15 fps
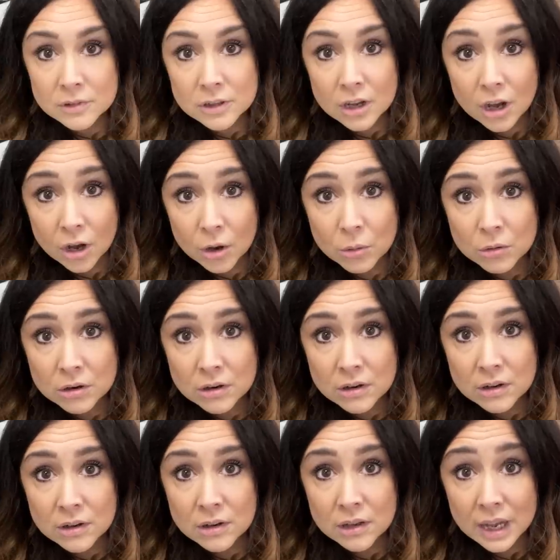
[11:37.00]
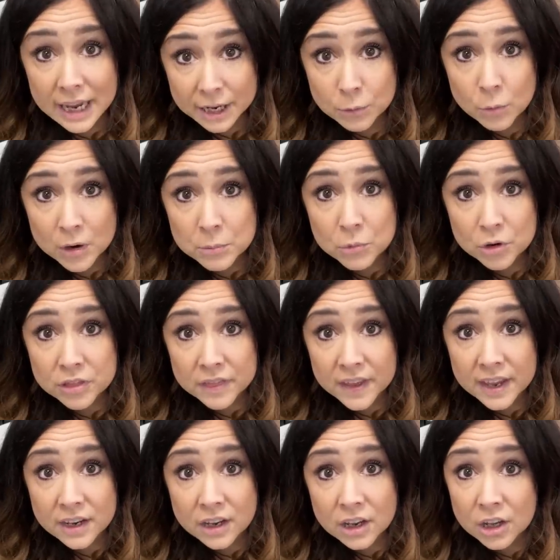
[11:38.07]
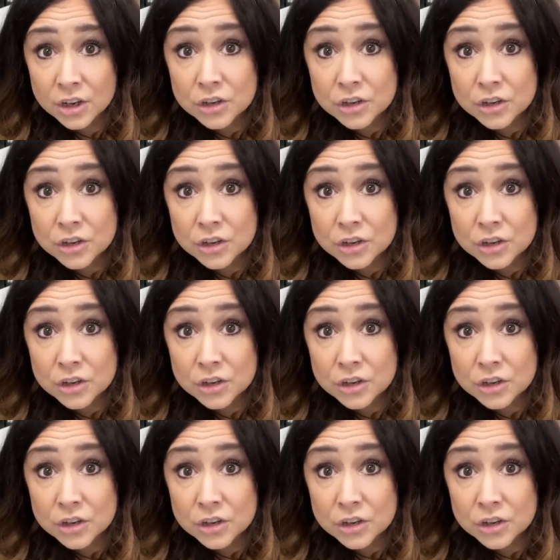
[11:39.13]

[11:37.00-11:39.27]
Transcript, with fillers: Oh, and one more thing.